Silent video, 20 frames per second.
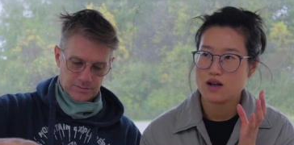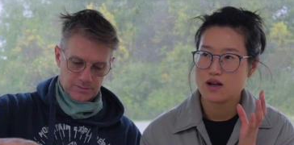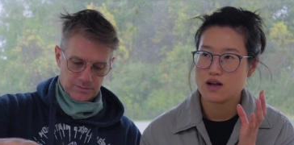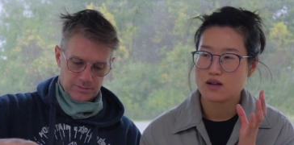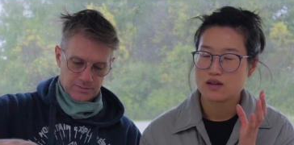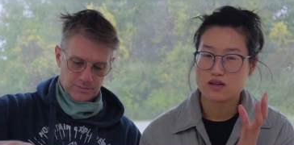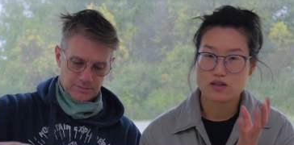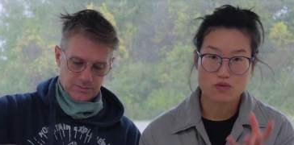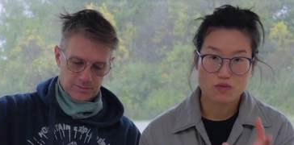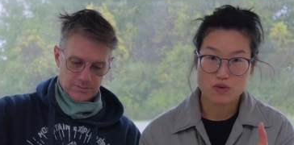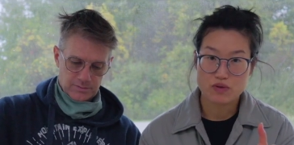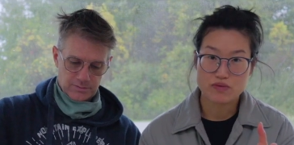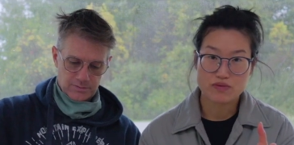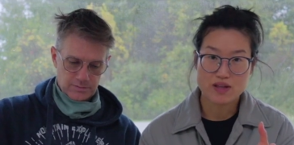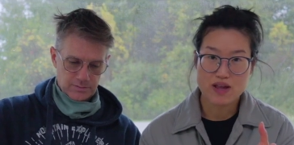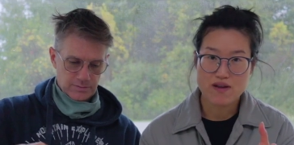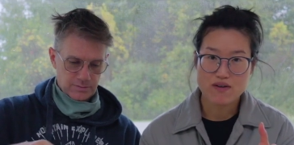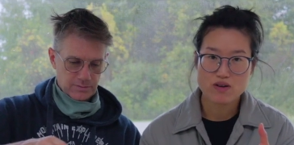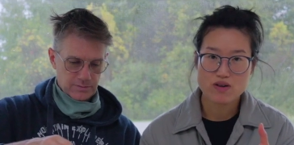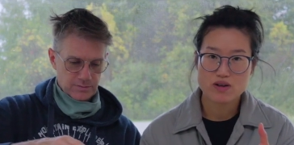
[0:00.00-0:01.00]
Speaker 1: because we've
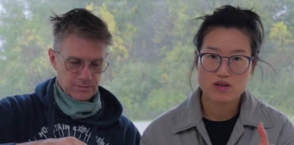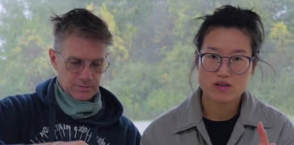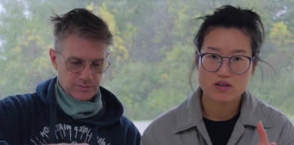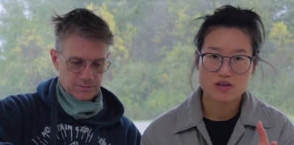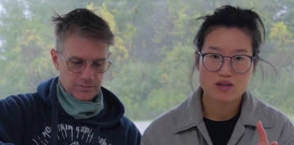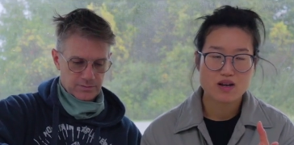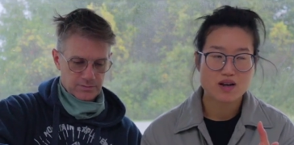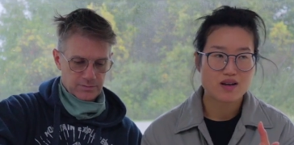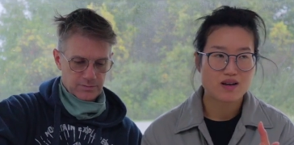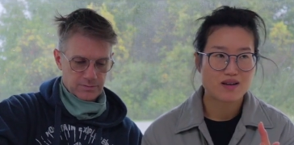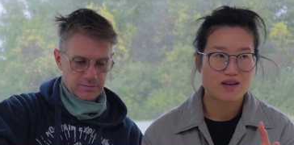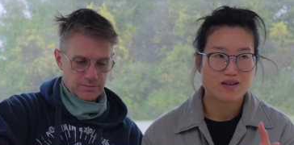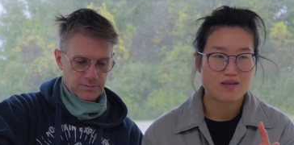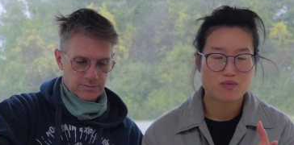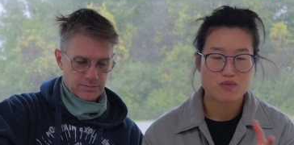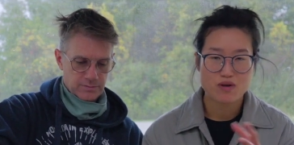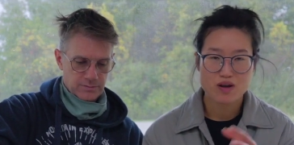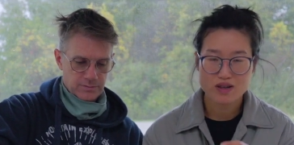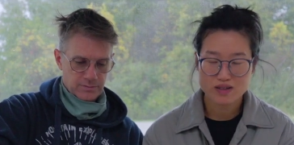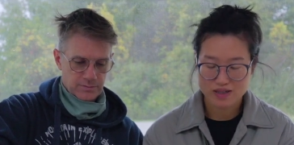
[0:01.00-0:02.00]
never
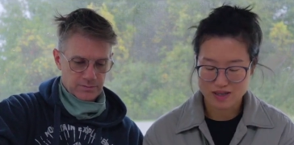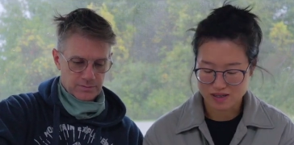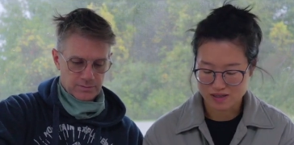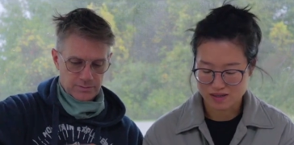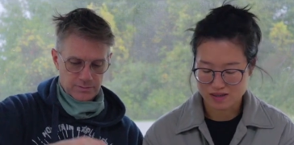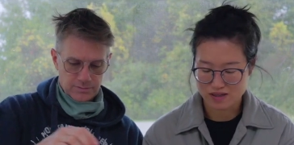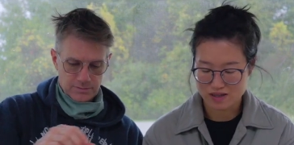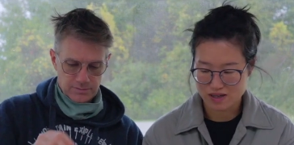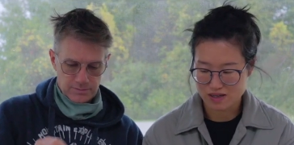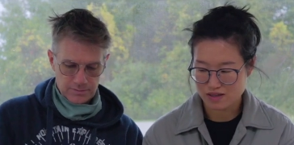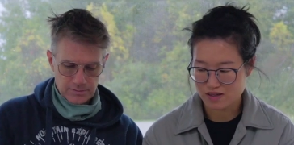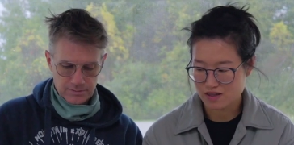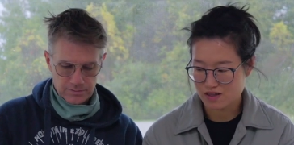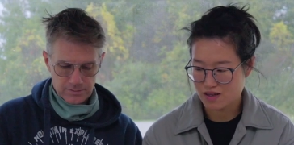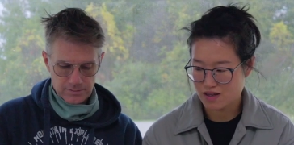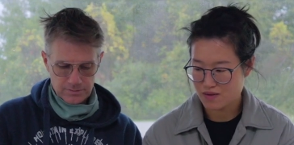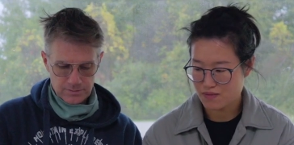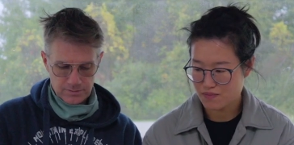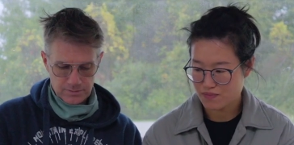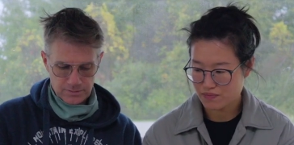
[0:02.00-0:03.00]
processed this
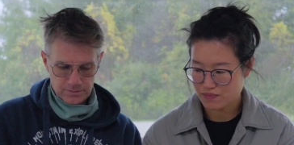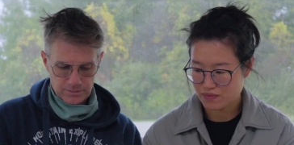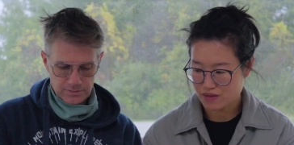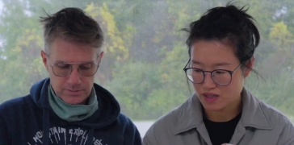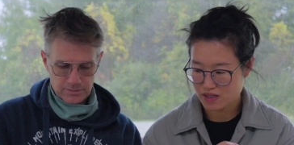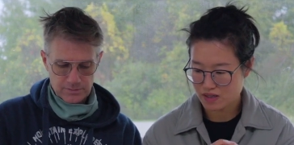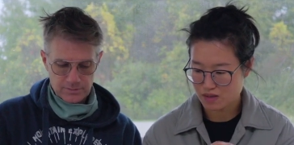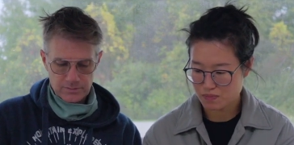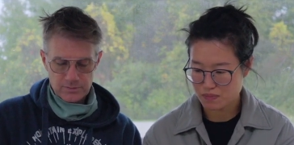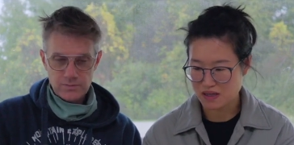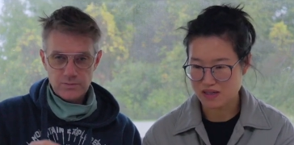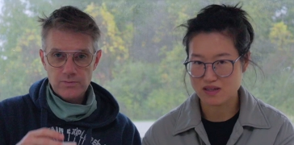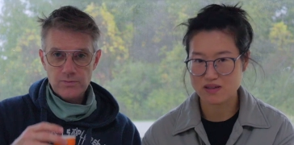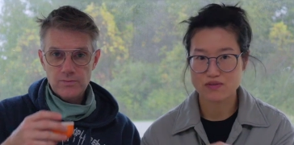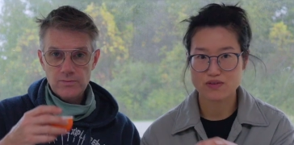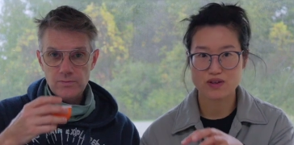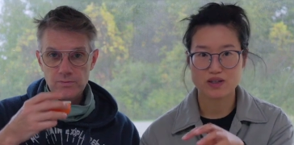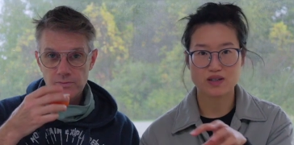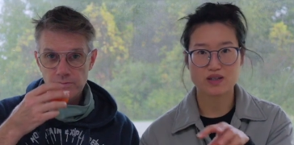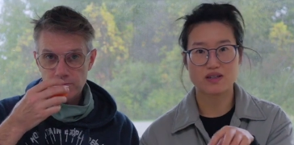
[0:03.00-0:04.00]

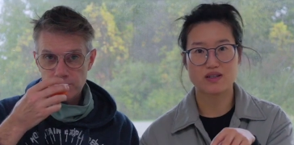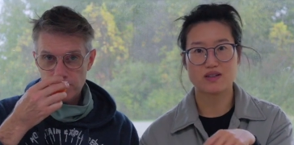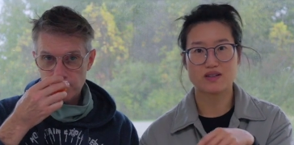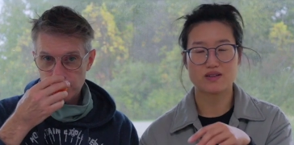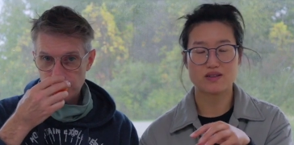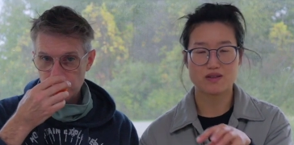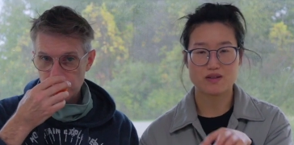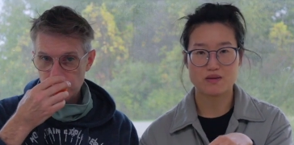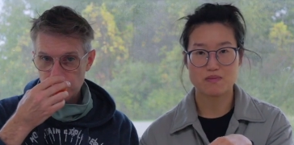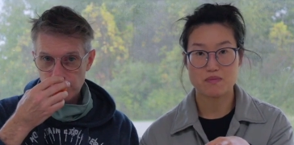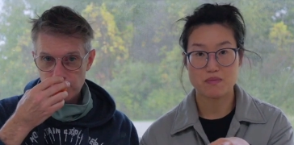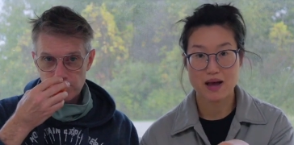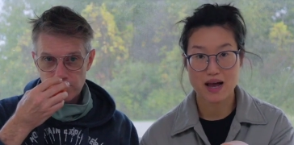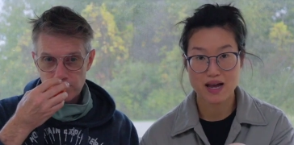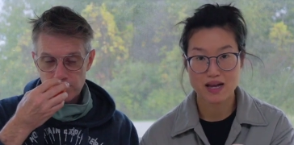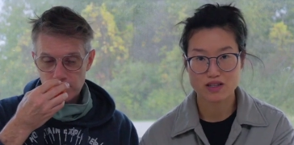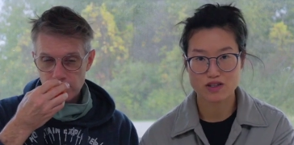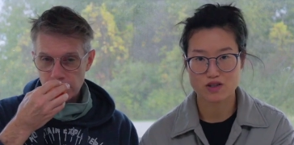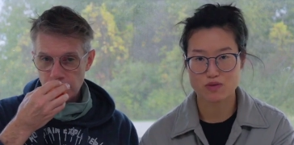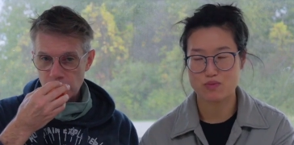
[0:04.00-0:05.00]
specific
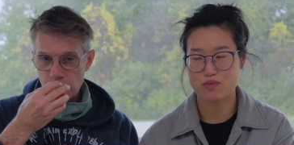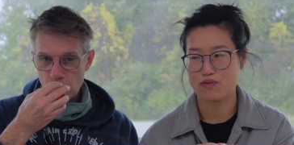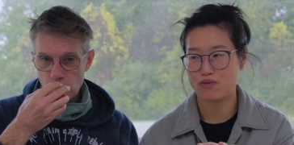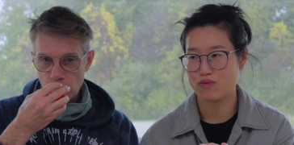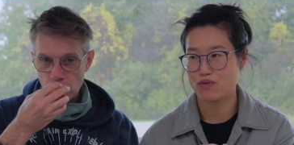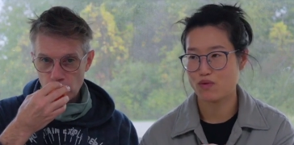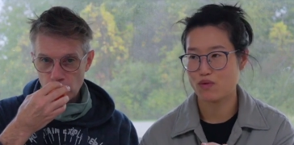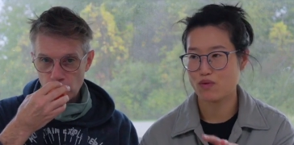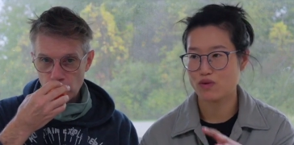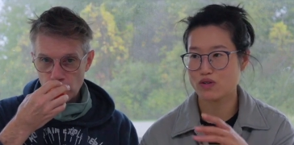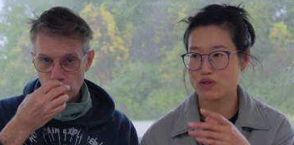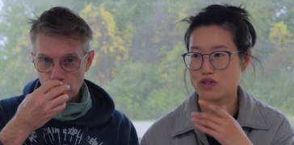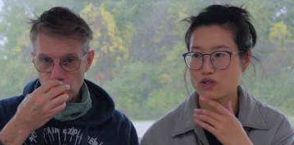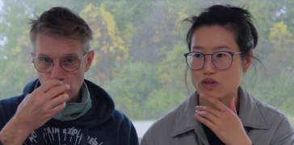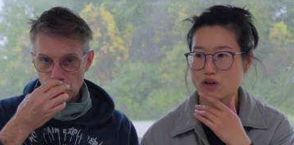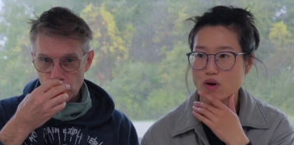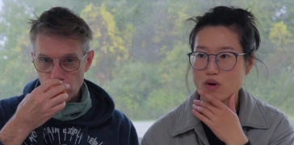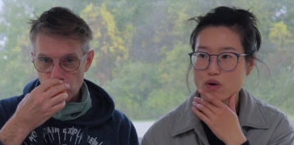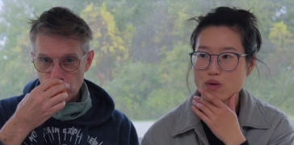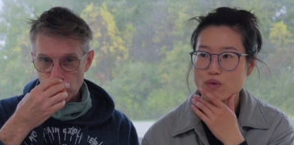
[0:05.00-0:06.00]
batch before,
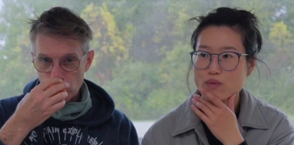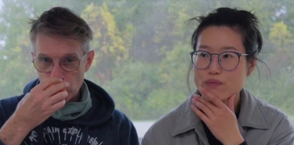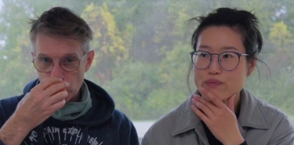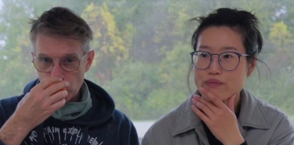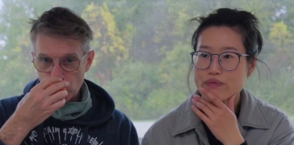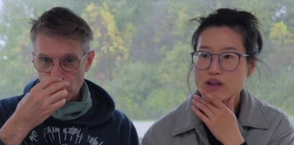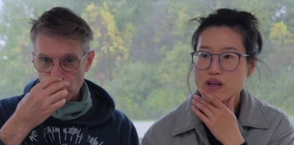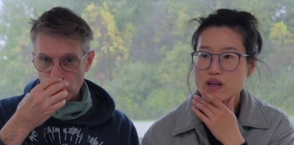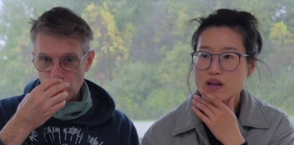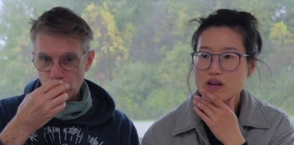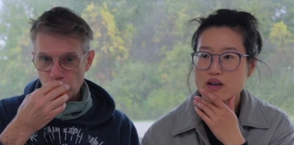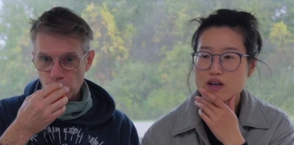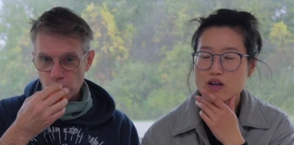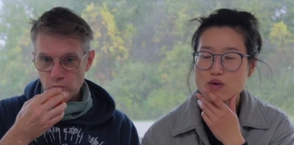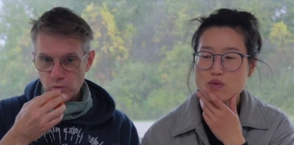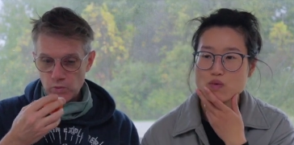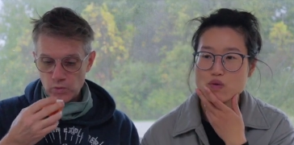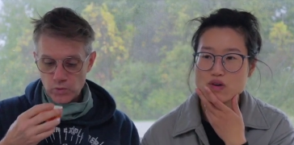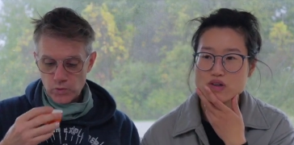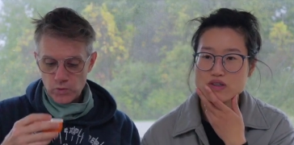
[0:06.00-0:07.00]
so
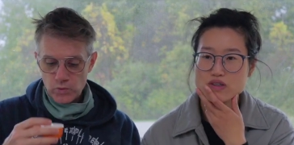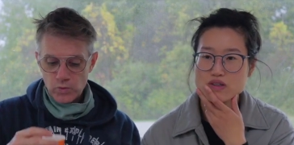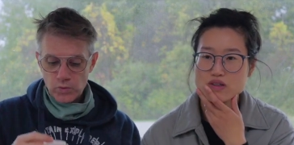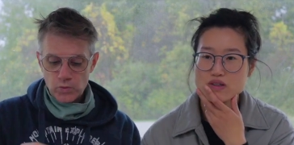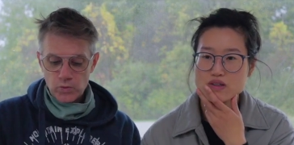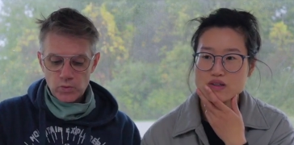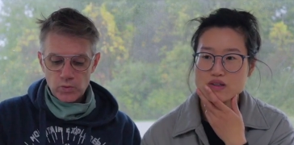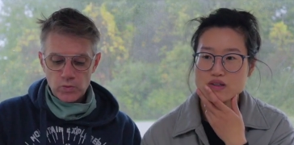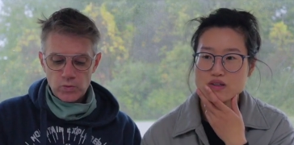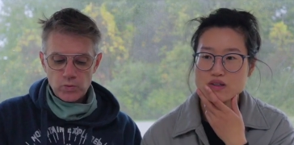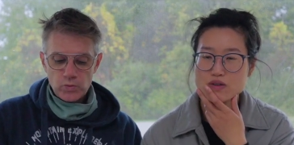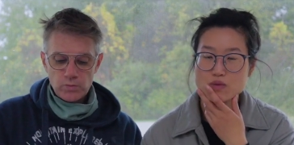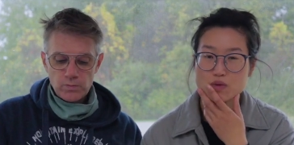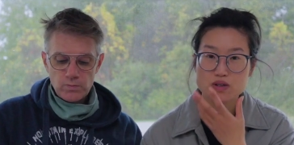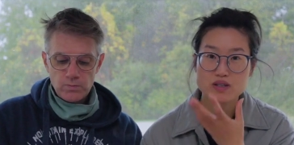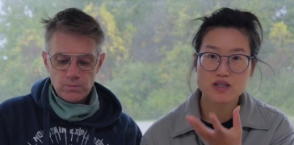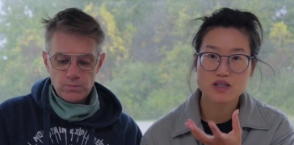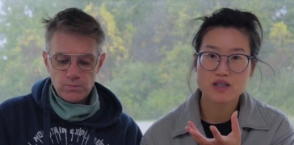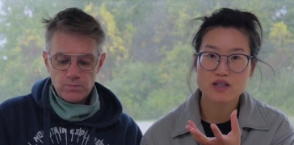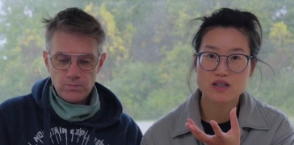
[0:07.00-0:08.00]
it was it
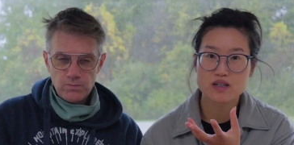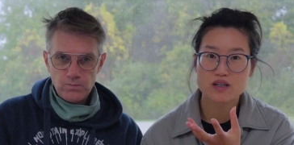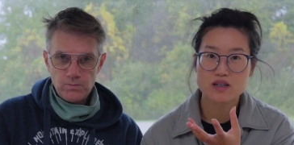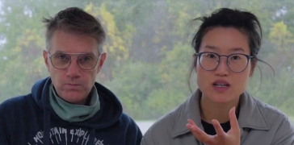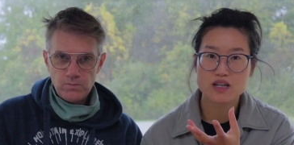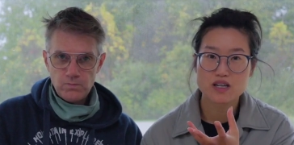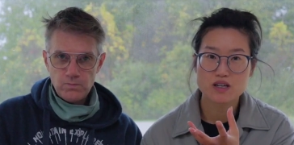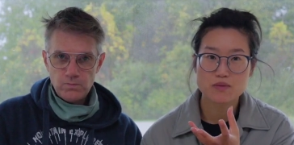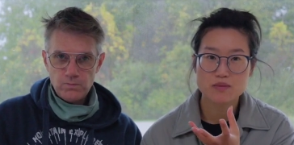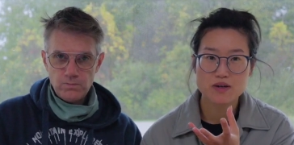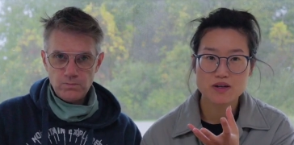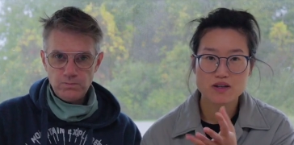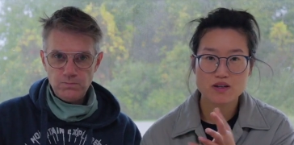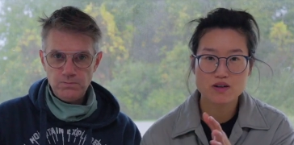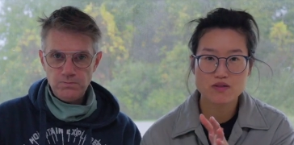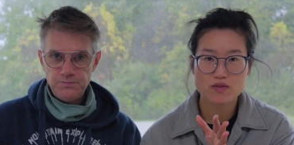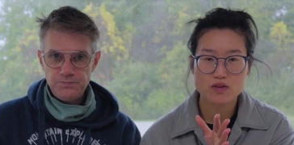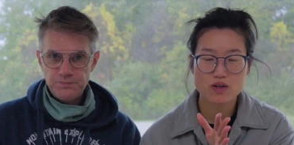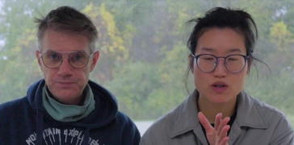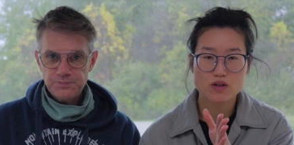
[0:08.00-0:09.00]
was a little bit
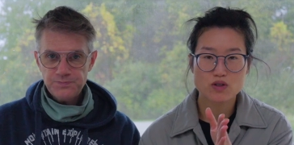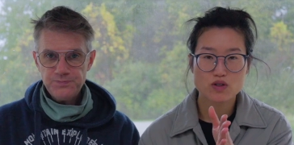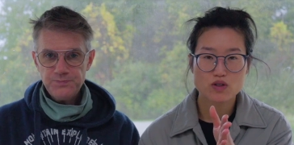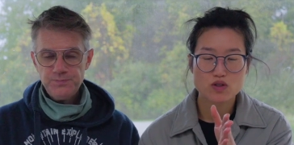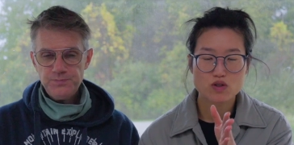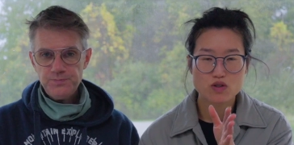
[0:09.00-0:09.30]
of a